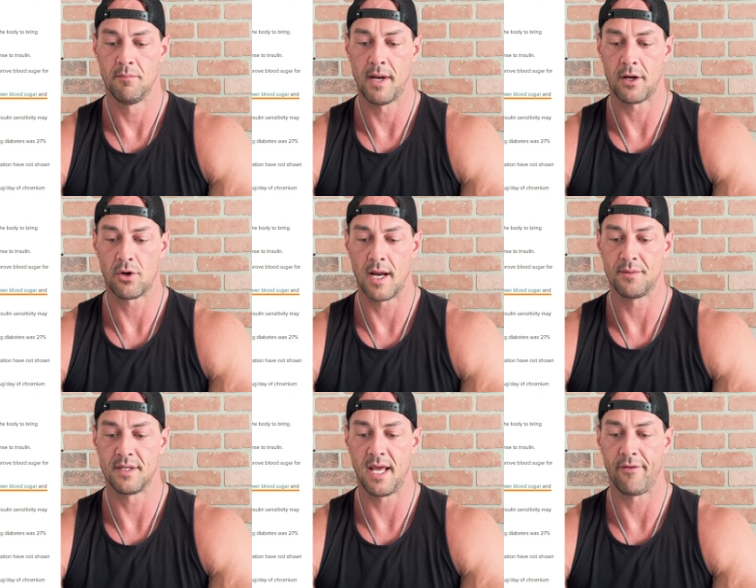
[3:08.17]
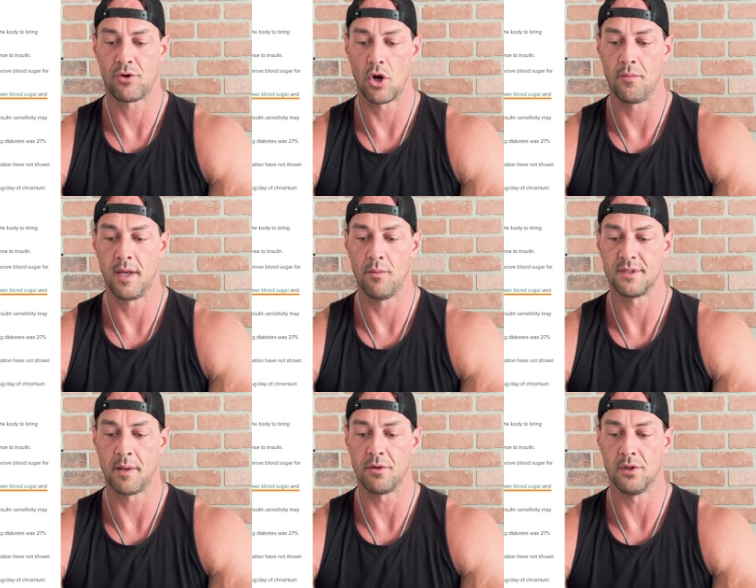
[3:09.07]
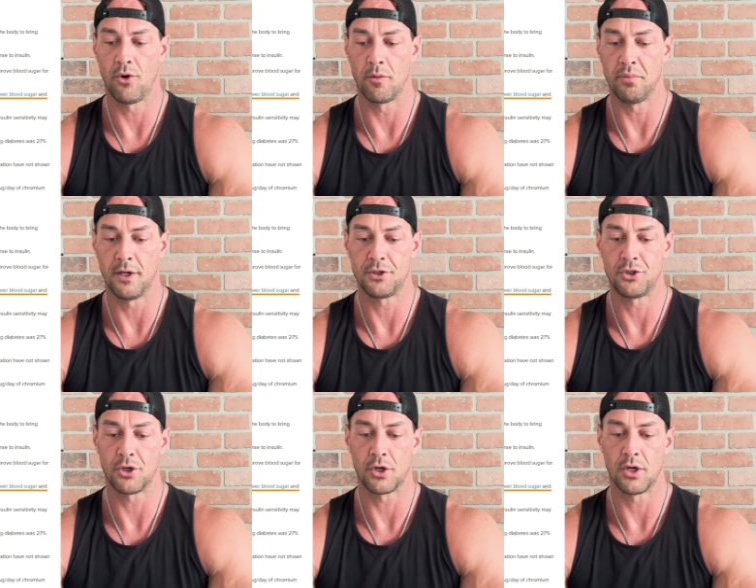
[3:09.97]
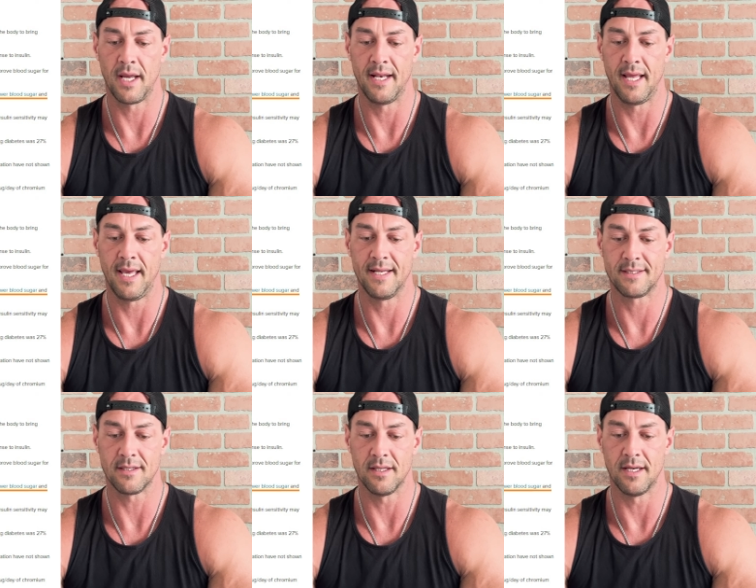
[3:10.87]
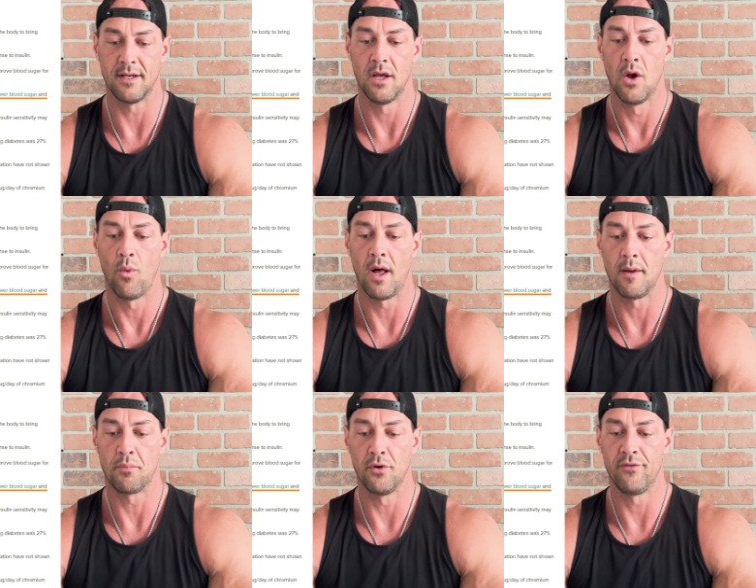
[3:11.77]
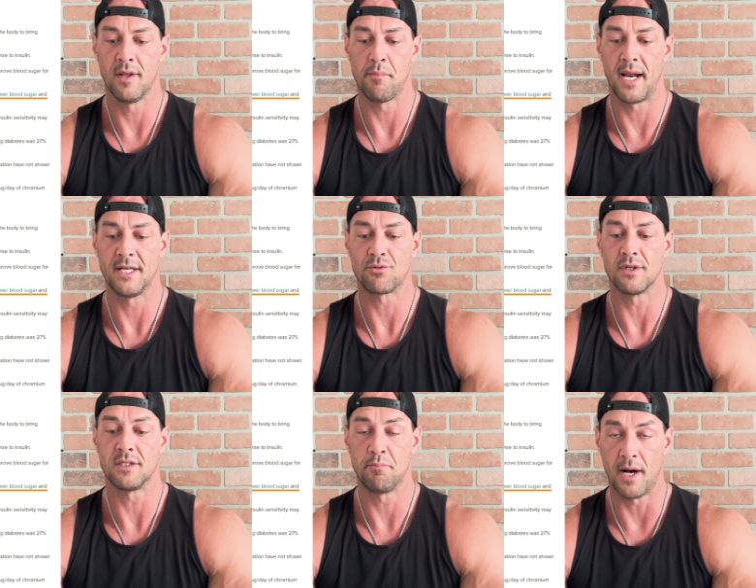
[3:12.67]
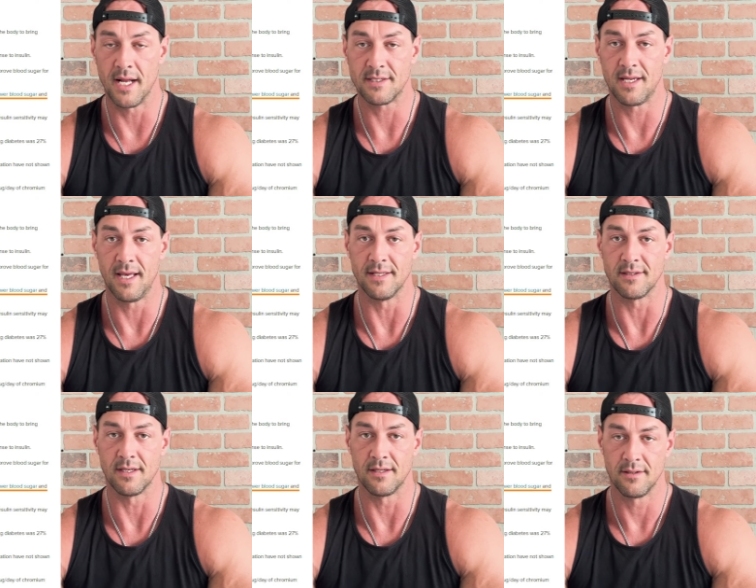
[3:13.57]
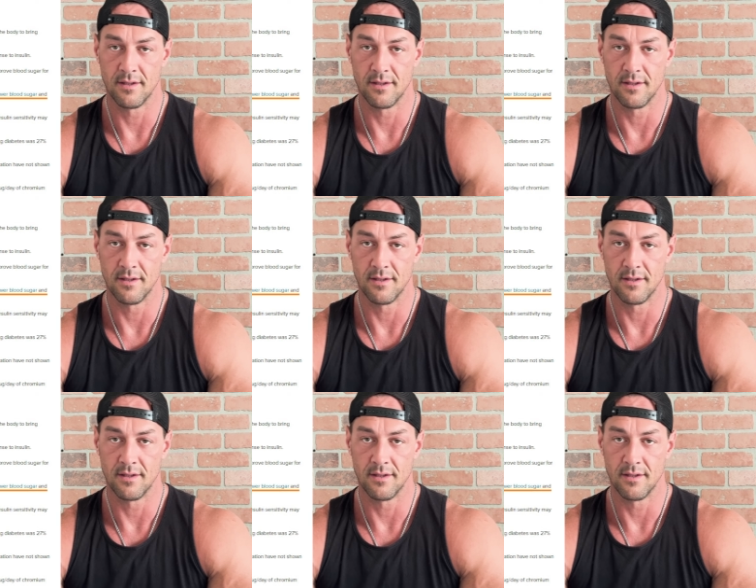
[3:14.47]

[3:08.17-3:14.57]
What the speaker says: micrograms a day of chromium was able to lower blood sugar and insulin while improving the body's response to insulin,